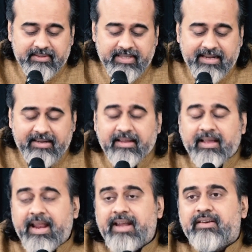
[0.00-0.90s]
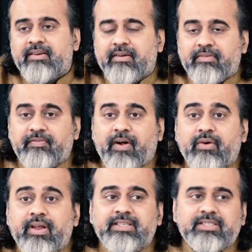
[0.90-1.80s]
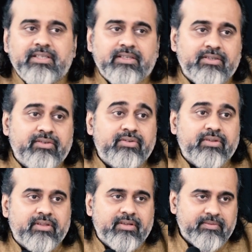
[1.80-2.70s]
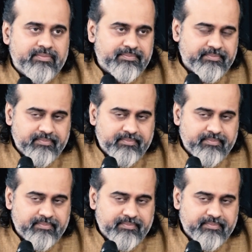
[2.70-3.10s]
that great foundation, truth,